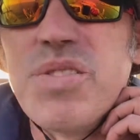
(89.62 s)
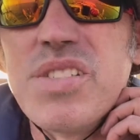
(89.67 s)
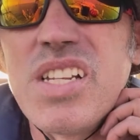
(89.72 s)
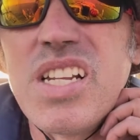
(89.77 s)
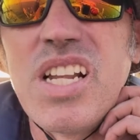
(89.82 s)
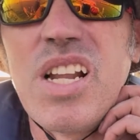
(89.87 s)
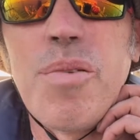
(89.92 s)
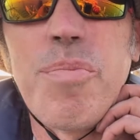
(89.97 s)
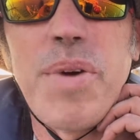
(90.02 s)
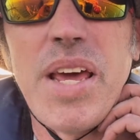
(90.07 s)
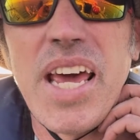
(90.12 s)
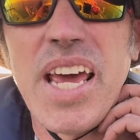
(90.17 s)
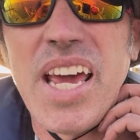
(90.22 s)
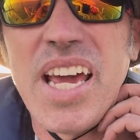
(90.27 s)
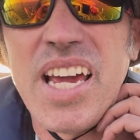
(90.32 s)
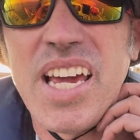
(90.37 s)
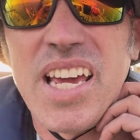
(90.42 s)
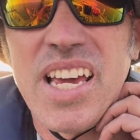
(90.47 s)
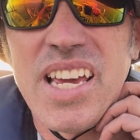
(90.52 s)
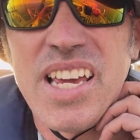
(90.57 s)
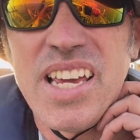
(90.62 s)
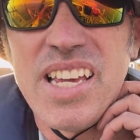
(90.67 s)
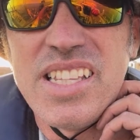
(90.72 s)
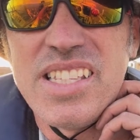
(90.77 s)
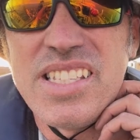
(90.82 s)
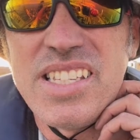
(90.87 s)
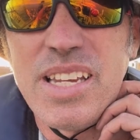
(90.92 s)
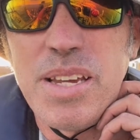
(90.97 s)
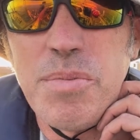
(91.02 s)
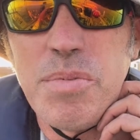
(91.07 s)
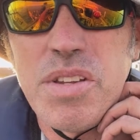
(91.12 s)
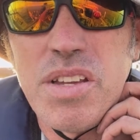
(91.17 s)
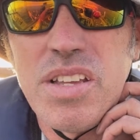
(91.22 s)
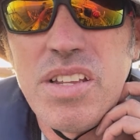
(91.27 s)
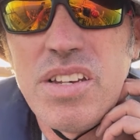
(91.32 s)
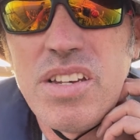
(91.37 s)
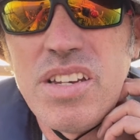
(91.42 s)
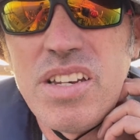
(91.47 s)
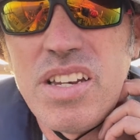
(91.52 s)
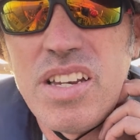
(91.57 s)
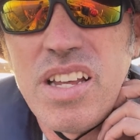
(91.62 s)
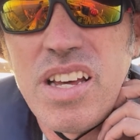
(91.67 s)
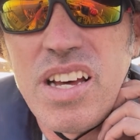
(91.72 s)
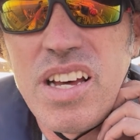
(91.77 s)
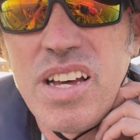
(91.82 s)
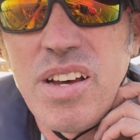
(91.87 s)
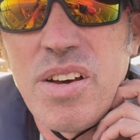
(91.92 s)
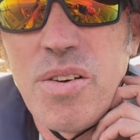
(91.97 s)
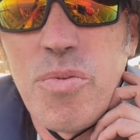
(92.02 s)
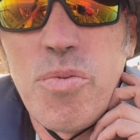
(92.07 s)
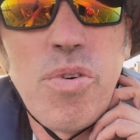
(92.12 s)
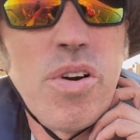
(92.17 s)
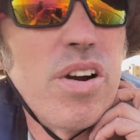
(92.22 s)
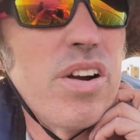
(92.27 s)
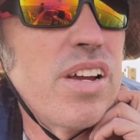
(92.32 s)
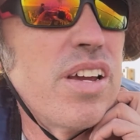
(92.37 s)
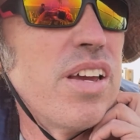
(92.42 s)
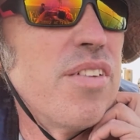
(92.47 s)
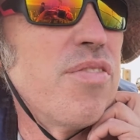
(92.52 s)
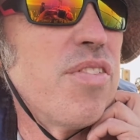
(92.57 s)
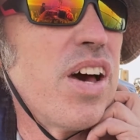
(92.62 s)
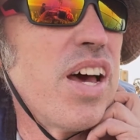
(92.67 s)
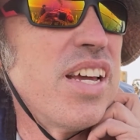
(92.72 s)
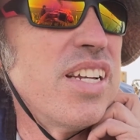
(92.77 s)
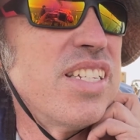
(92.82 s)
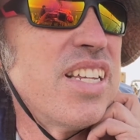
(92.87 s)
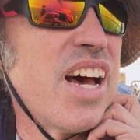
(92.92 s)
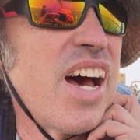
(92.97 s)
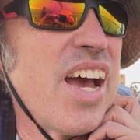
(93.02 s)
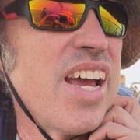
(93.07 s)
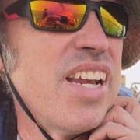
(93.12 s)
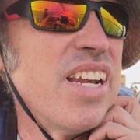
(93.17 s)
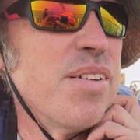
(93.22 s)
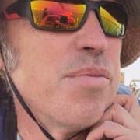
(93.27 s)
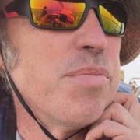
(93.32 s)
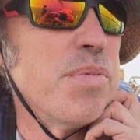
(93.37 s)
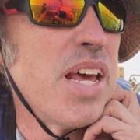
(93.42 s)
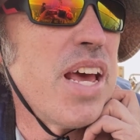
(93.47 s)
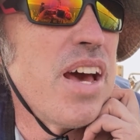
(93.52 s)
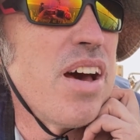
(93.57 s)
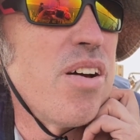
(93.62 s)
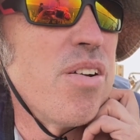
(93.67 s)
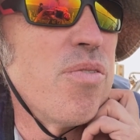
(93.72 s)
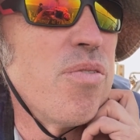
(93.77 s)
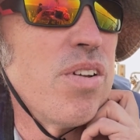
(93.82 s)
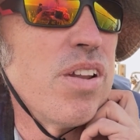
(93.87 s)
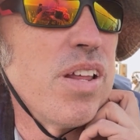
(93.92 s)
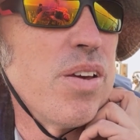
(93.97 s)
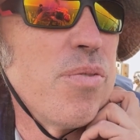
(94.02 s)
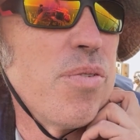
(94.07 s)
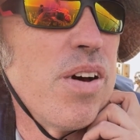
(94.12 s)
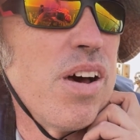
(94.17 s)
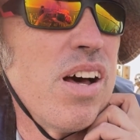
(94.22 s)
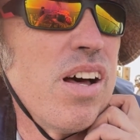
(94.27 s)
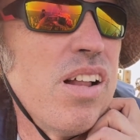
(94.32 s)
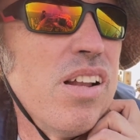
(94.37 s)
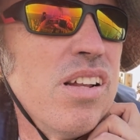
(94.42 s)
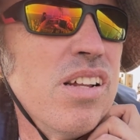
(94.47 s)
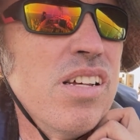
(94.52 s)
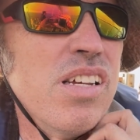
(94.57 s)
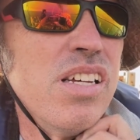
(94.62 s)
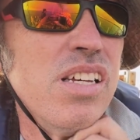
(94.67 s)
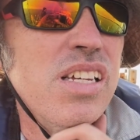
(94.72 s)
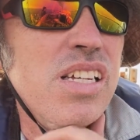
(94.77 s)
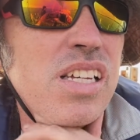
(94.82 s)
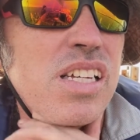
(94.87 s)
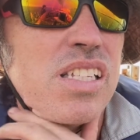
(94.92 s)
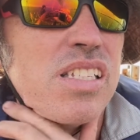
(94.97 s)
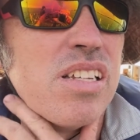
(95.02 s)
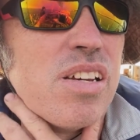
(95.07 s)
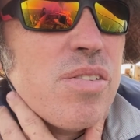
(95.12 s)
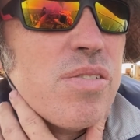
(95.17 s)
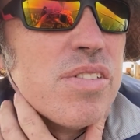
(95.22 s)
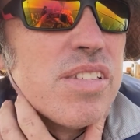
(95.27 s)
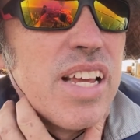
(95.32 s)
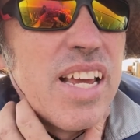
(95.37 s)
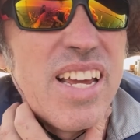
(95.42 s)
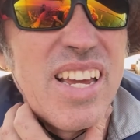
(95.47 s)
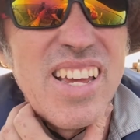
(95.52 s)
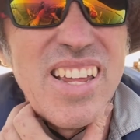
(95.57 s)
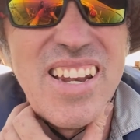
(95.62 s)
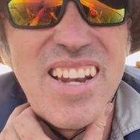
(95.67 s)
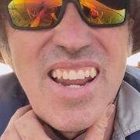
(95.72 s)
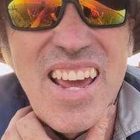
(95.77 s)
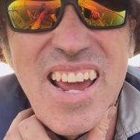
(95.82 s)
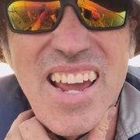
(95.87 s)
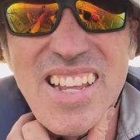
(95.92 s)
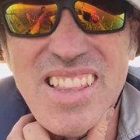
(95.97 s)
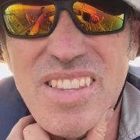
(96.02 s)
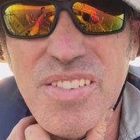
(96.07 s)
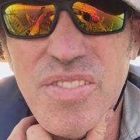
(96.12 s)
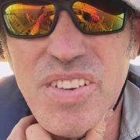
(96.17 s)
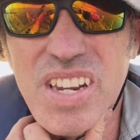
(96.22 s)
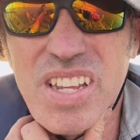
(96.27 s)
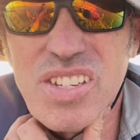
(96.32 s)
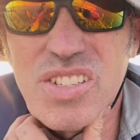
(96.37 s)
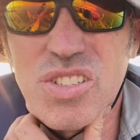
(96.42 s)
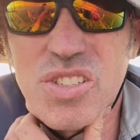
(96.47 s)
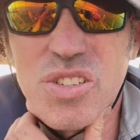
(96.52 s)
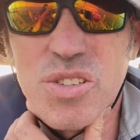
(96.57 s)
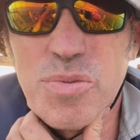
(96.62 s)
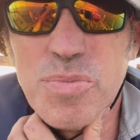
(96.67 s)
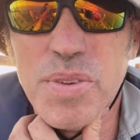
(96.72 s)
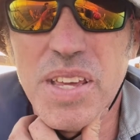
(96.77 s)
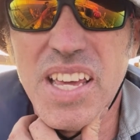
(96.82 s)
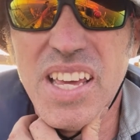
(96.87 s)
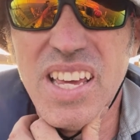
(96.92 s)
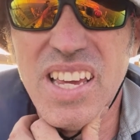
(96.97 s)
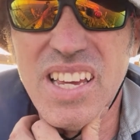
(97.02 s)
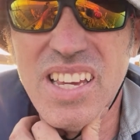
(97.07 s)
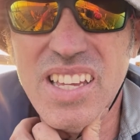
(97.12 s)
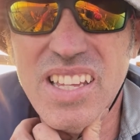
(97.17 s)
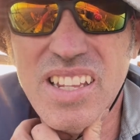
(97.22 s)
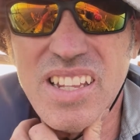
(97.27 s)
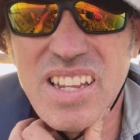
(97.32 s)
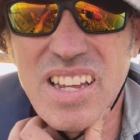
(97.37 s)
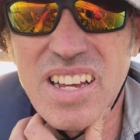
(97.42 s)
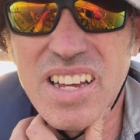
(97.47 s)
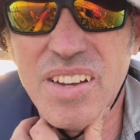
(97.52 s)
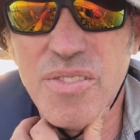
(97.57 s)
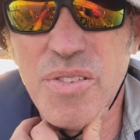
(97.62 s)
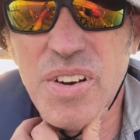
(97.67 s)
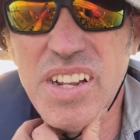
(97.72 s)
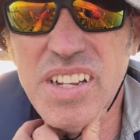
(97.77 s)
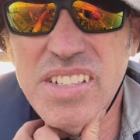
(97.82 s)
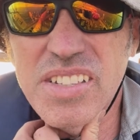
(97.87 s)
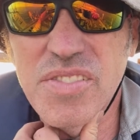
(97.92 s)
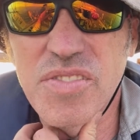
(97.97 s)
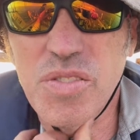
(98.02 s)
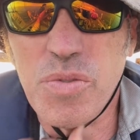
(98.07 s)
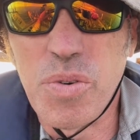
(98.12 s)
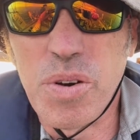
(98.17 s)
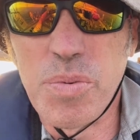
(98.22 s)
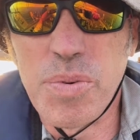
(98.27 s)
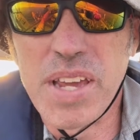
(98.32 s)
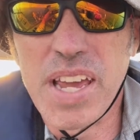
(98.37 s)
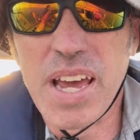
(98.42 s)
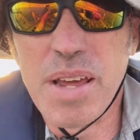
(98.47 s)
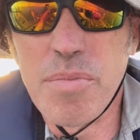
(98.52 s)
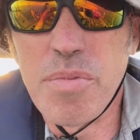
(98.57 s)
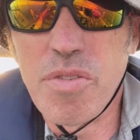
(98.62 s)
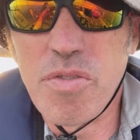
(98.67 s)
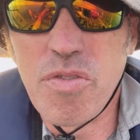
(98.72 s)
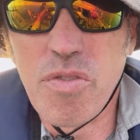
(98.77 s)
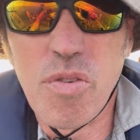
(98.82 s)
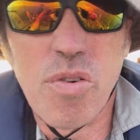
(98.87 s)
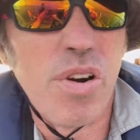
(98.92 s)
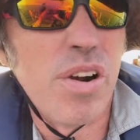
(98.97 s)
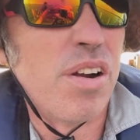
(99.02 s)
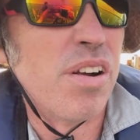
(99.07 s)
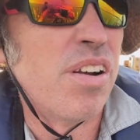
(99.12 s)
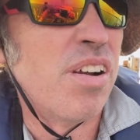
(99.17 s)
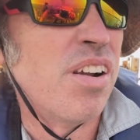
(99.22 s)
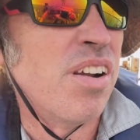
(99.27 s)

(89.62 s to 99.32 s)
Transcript: was a little big, it seemed to work if I tightened them down really well. So it was like 1/8 of an inch too big relative to what we had before.